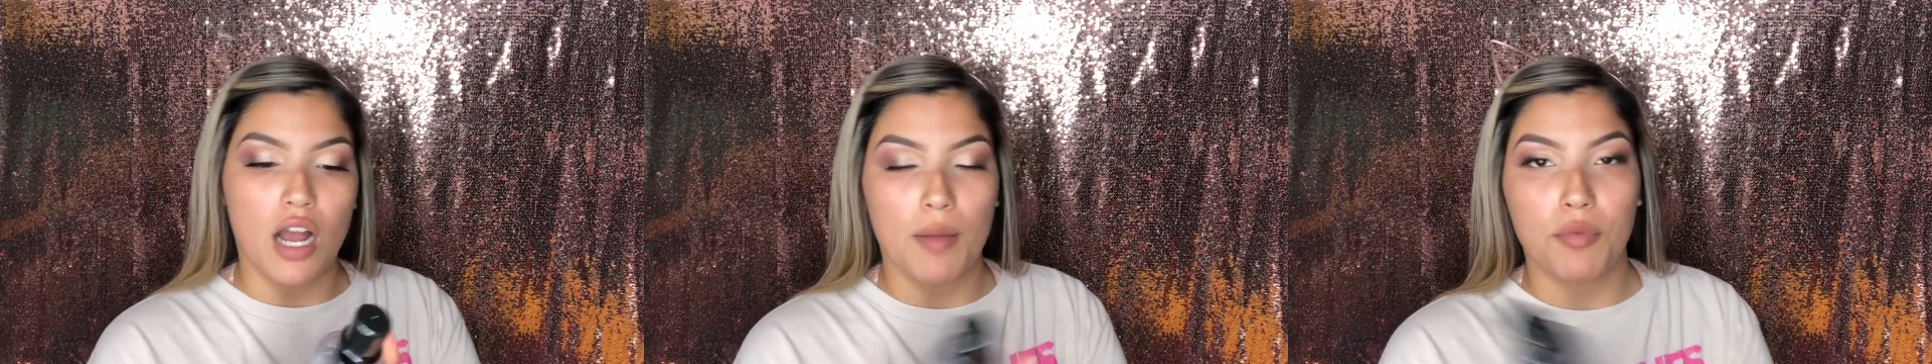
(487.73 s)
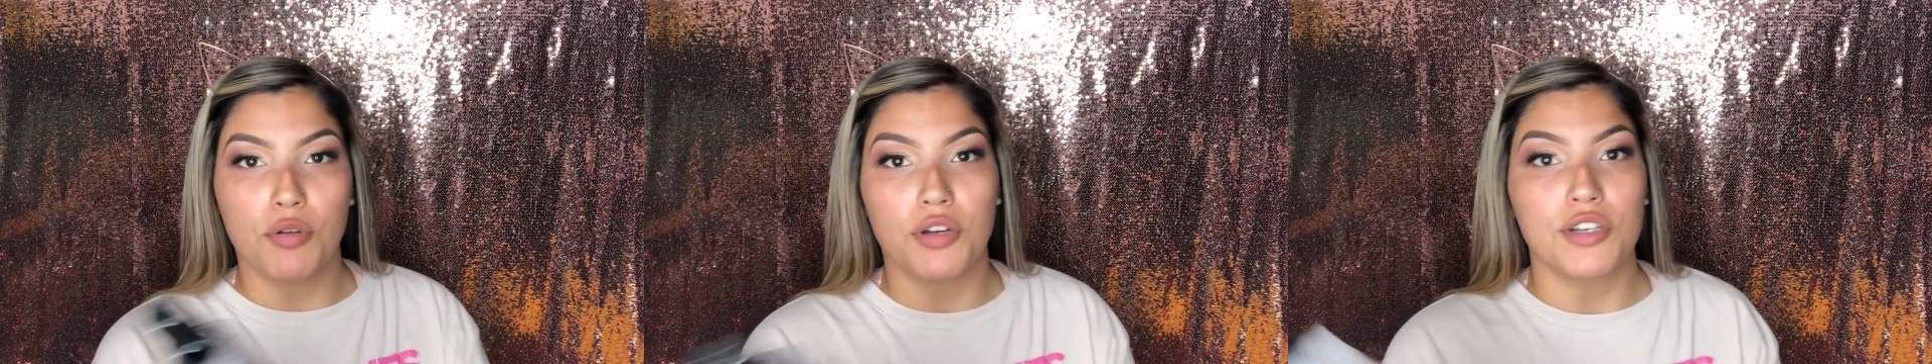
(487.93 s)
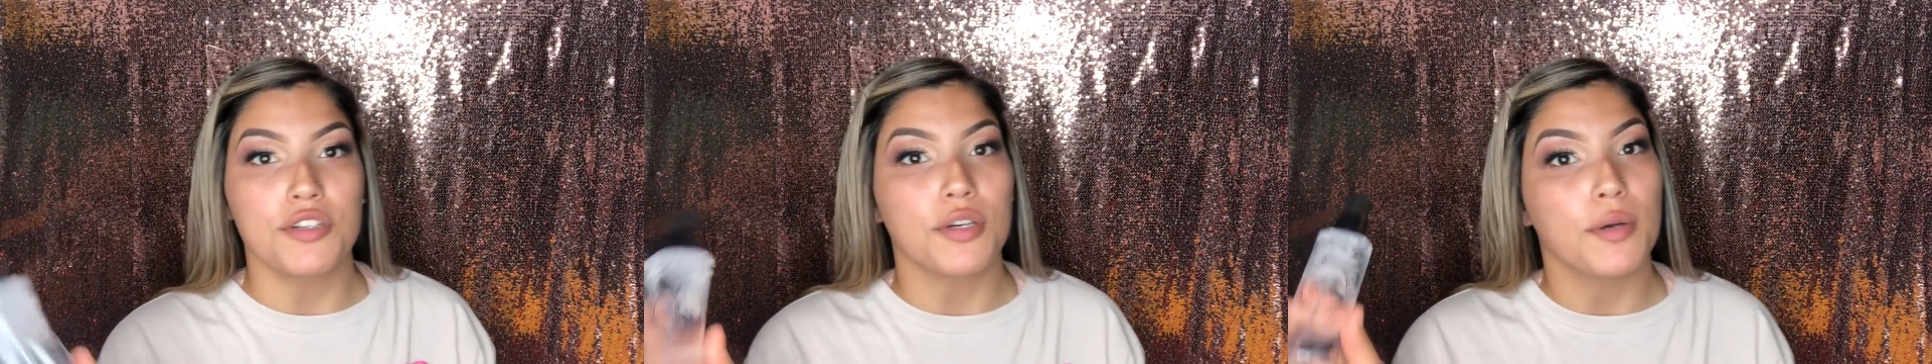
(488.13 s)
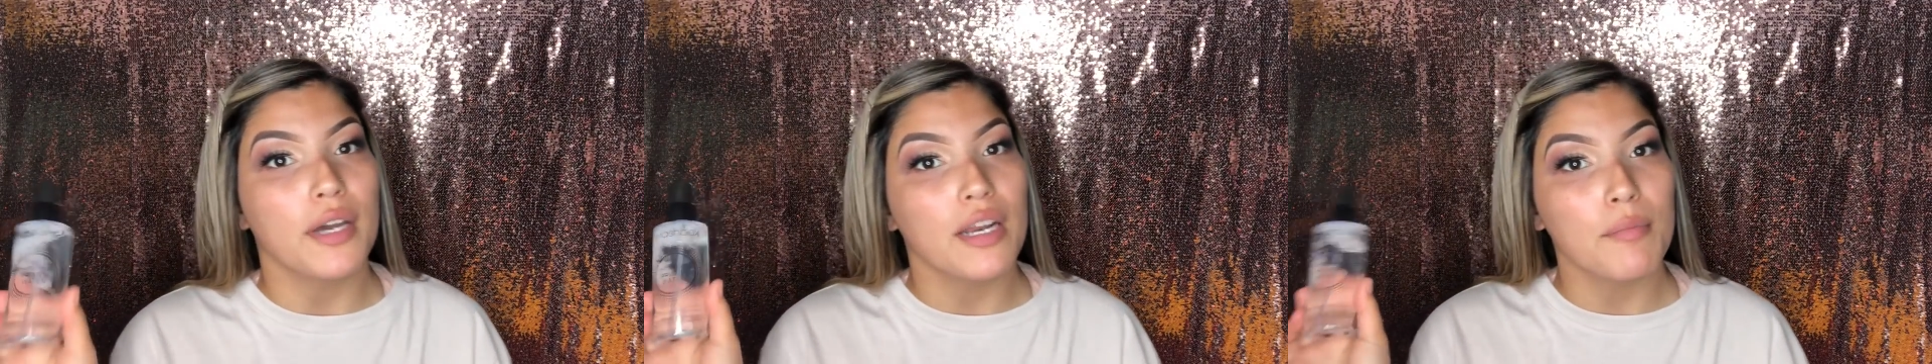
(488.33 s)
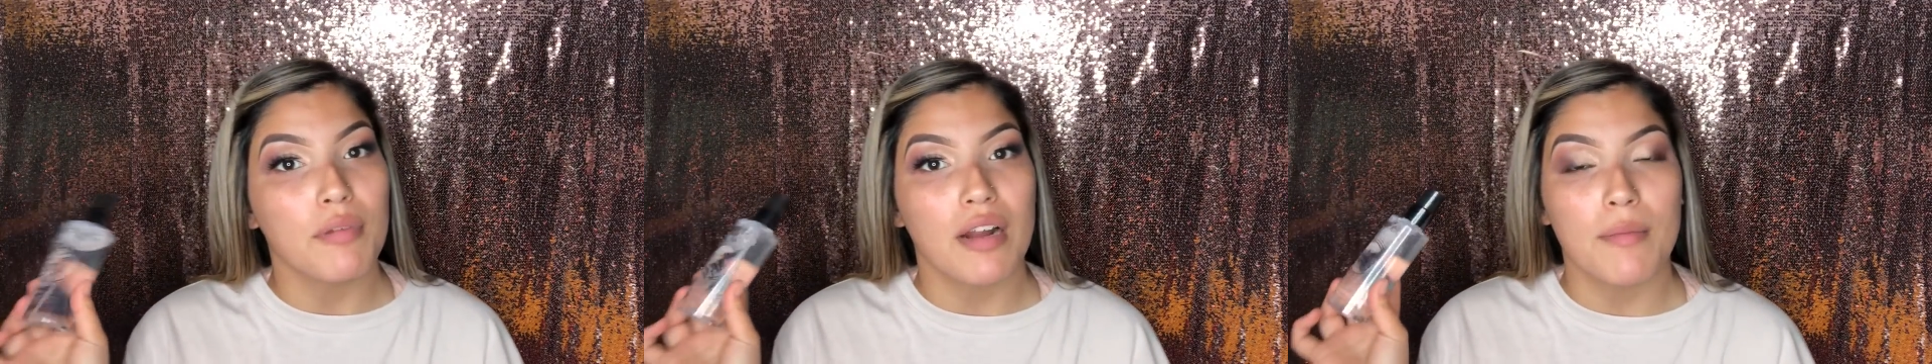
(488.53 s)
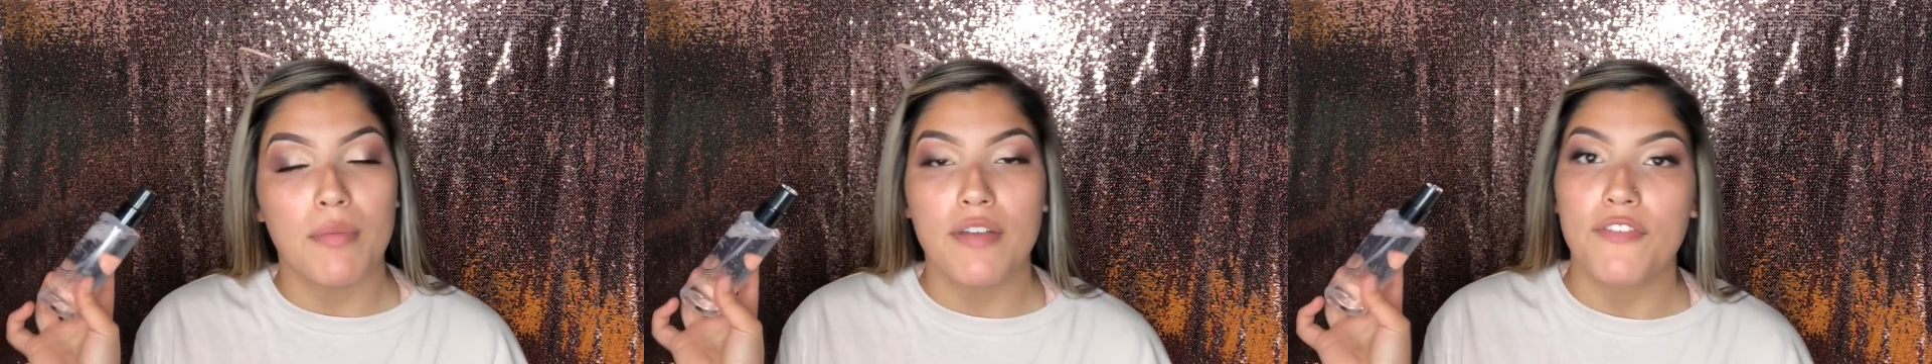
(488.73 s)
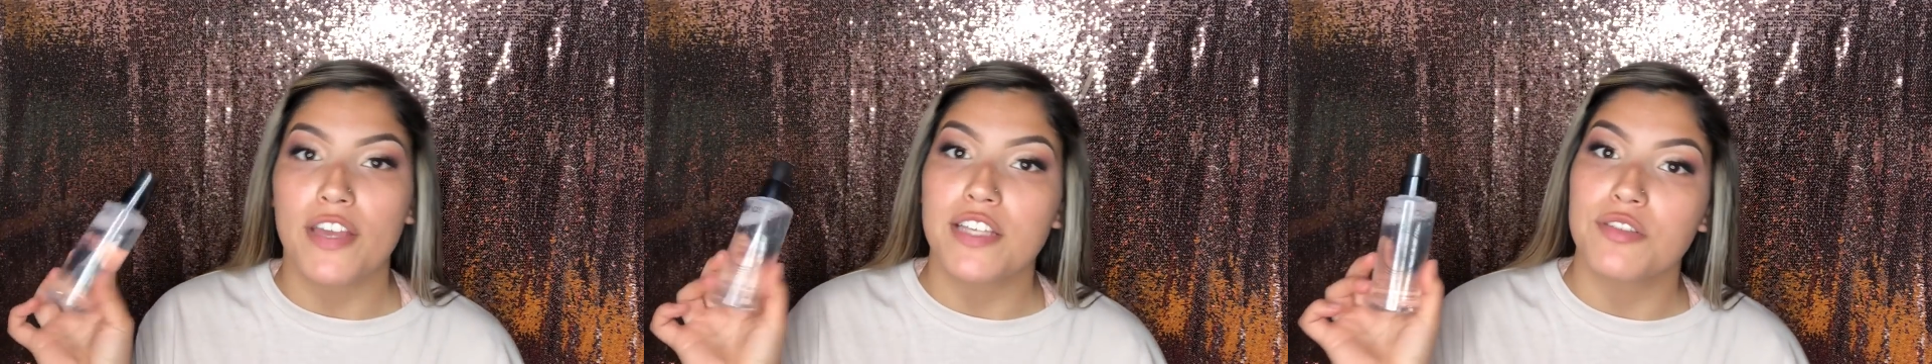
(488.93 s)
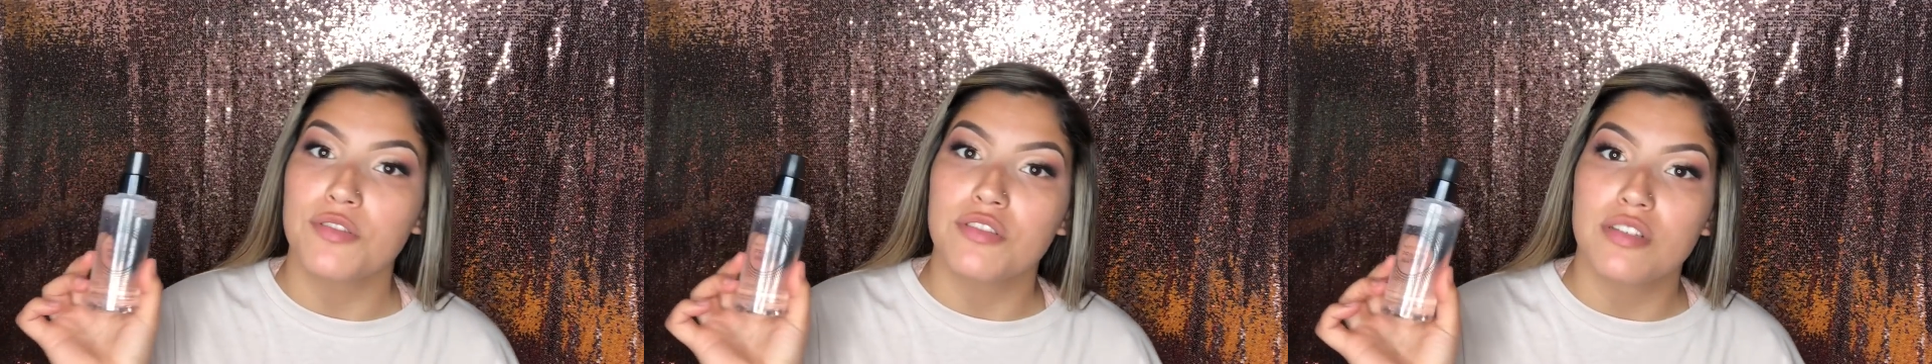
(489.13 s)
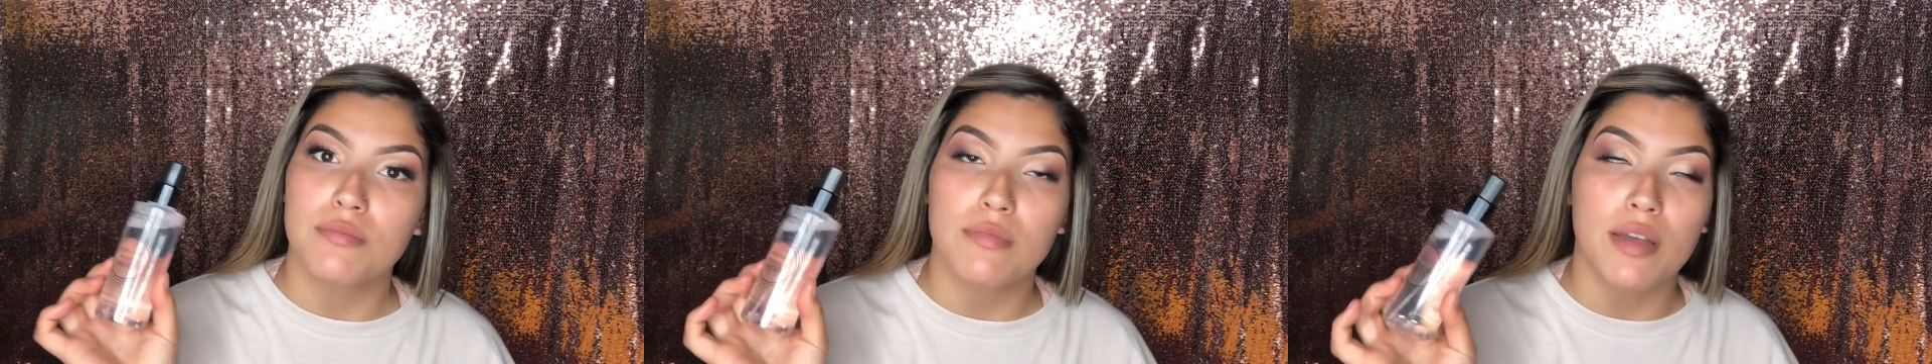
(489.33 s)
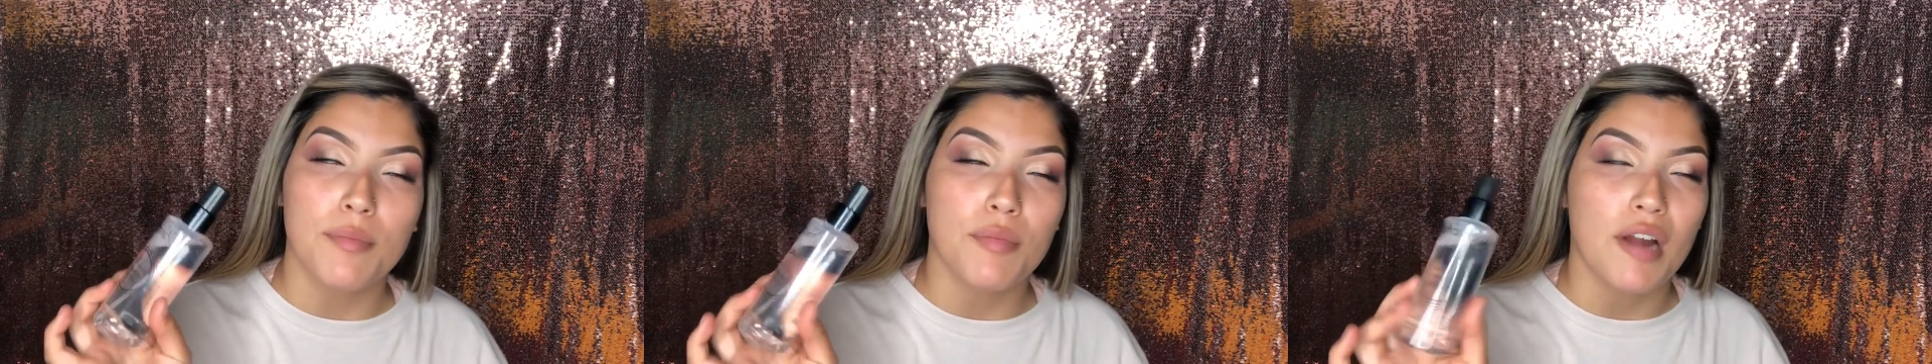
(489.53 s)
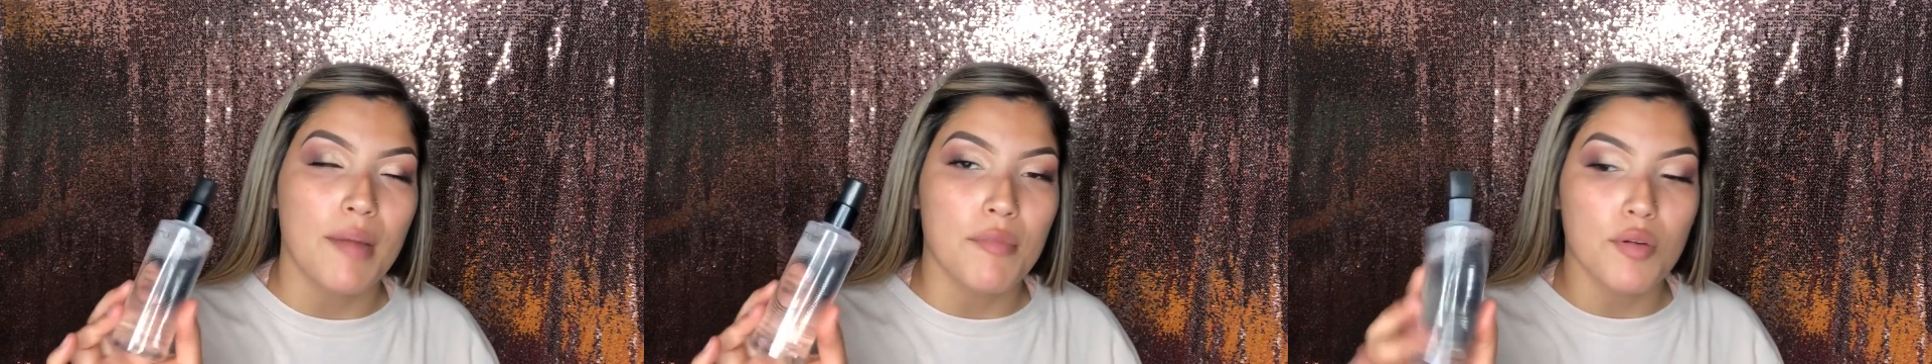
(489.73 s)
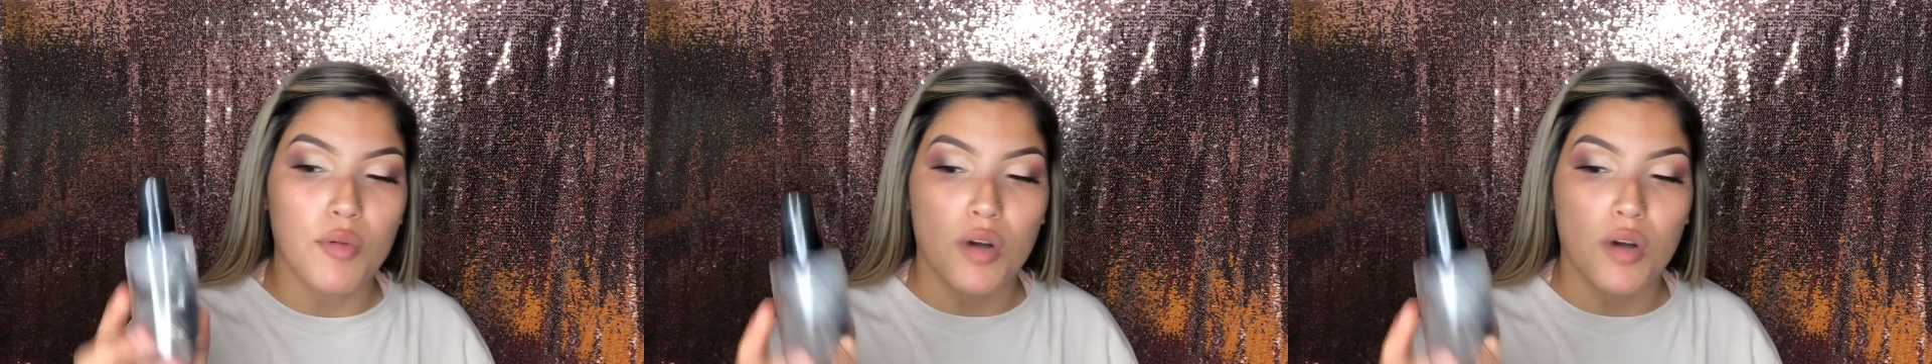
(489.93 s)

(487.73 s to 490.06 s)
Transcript: I'm going to go ahead and prime my face using my primer